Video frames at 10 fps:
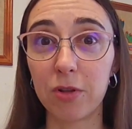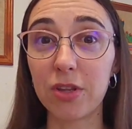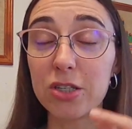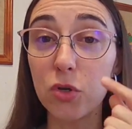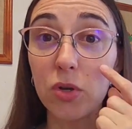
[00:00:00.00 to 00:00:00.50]

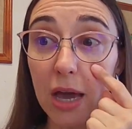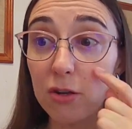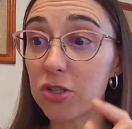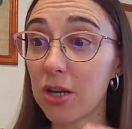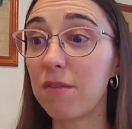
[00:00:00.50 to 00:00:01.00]
that you
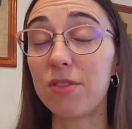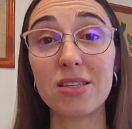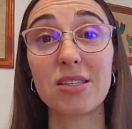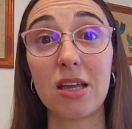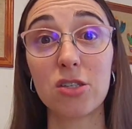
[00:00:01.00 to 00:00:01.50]
cannot have
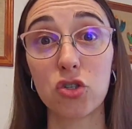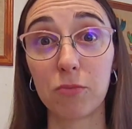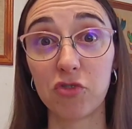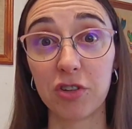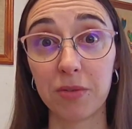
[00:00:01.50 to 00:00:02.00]
this last
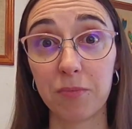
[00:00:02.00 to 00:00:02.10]
option.